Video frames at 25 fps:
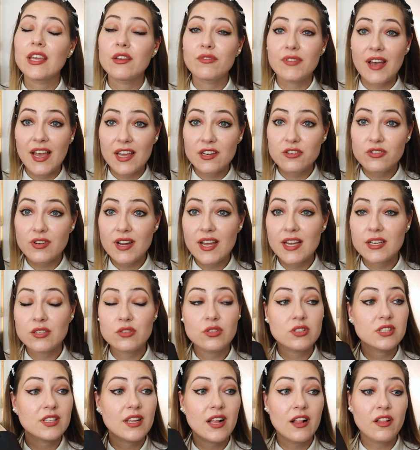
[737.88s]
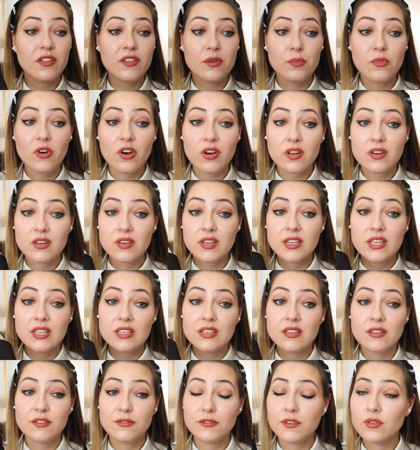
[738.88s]
if I tried to sell them on
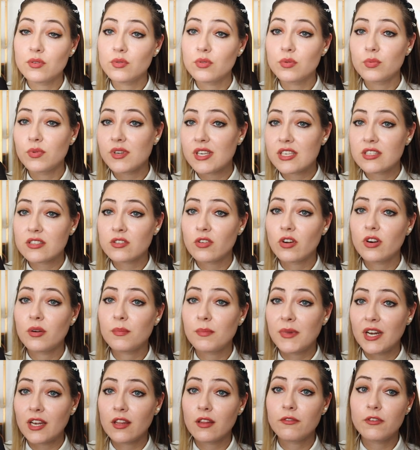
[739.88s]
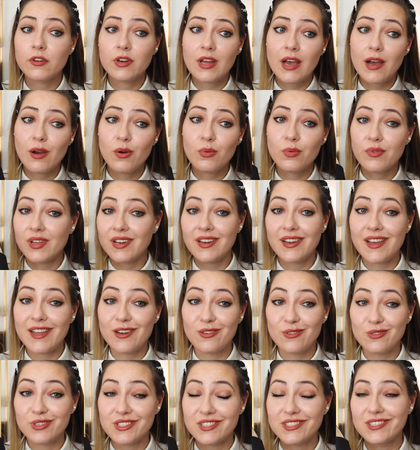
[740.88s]
in a few weeks or months from now when I
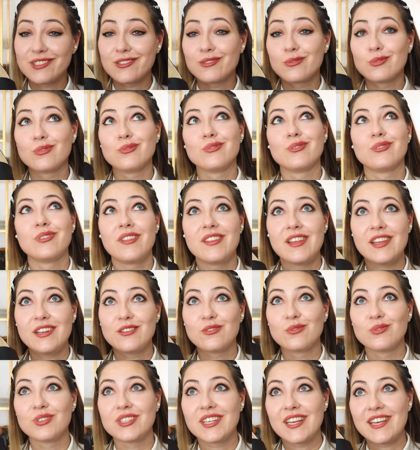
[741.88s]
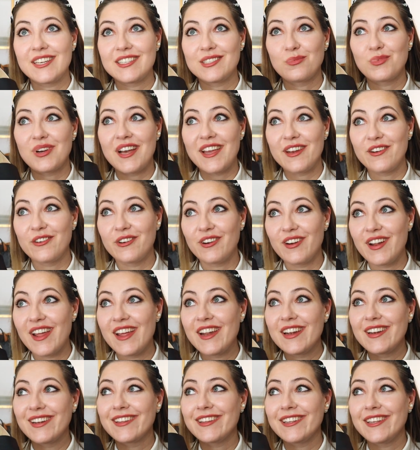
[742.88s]
noticed, oh, they don't get wider
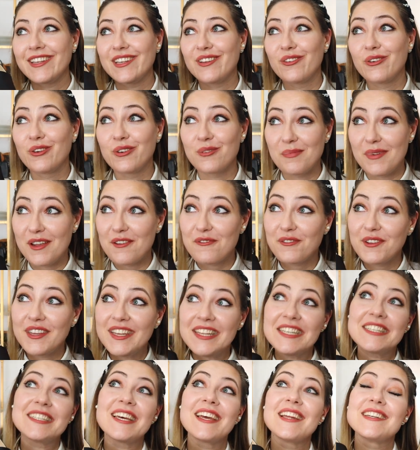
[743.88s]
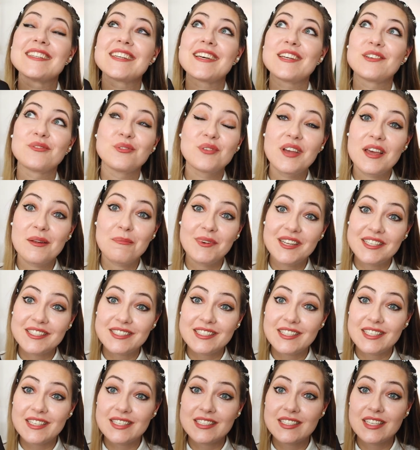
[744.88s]
and they hurt my feet and I do get
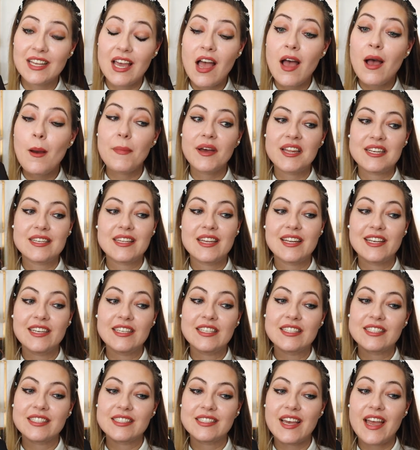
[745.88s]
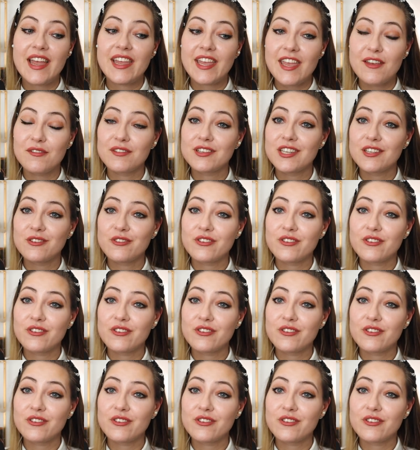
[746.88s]
blisters. But at least I gave it a